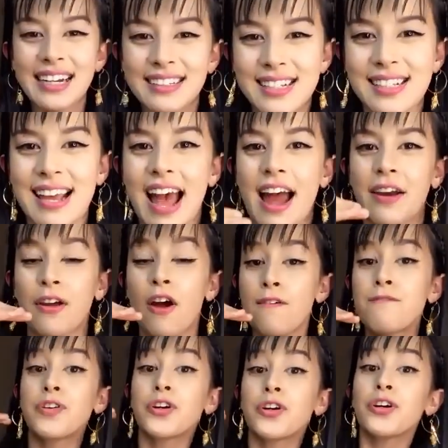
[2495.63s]
in the sand
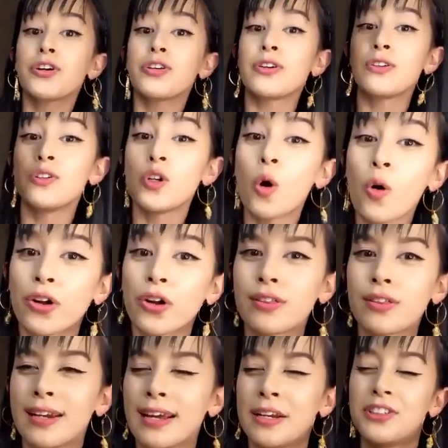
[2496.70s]
further north
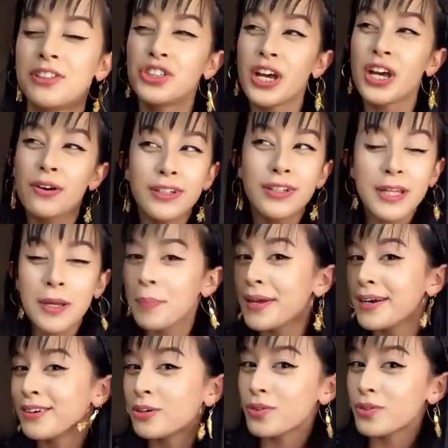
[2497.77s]
than had generally
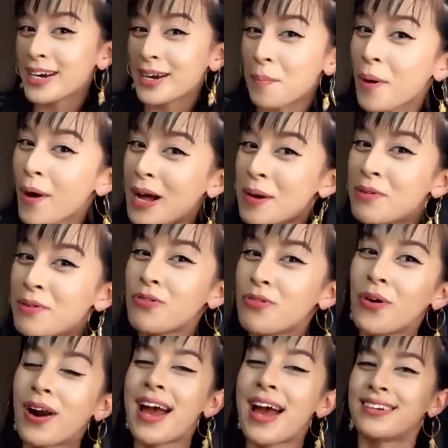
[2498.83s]
been agreed upon
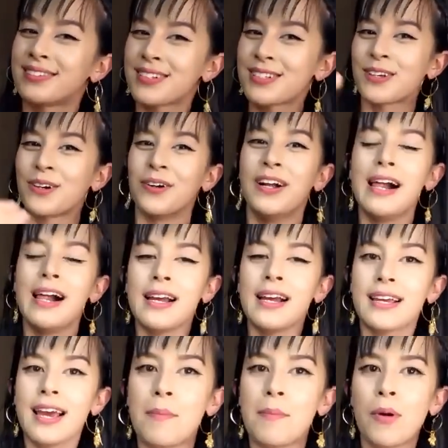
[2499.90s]
beforehand. So
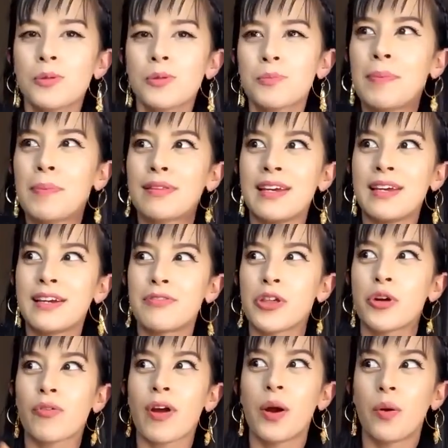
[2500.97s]
yeah, most people think of the
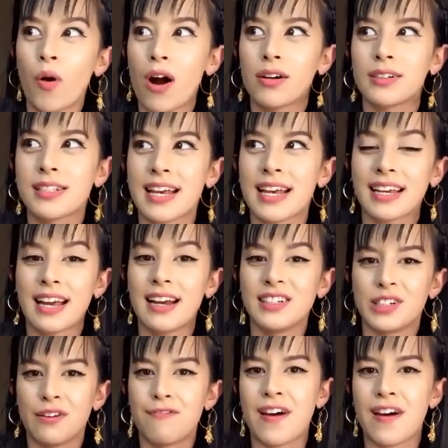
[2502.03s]
Great Wall as like a
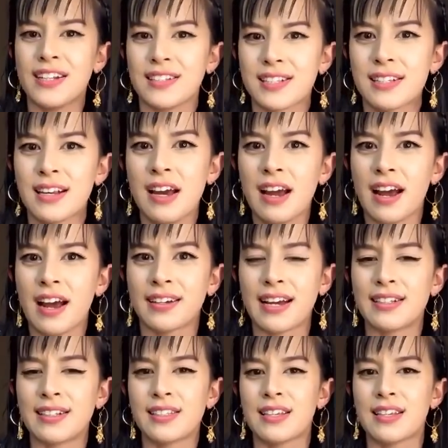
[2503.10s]
defense
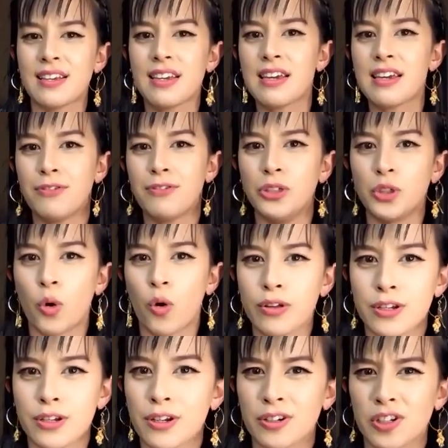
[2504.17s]
against the evil
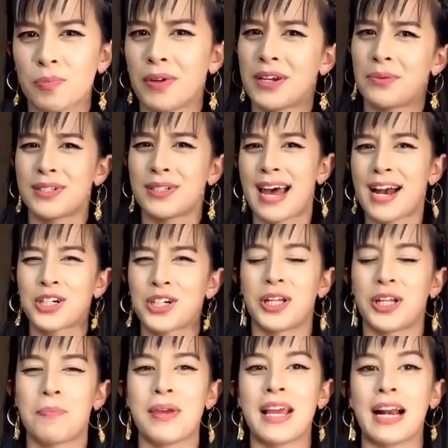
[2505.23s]
northerners, but it was
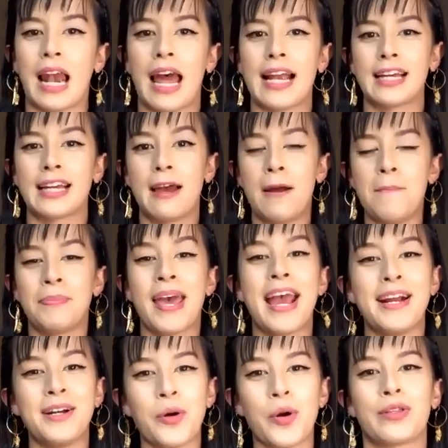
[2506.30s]
actually being like,
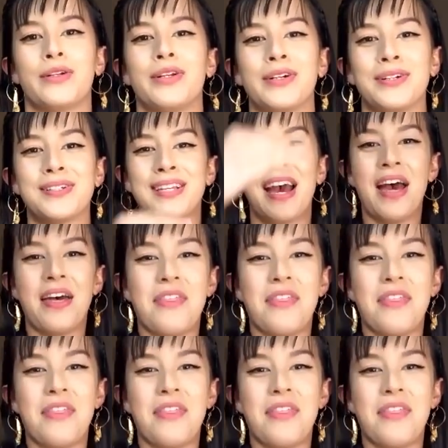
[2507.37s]
hey, northerners,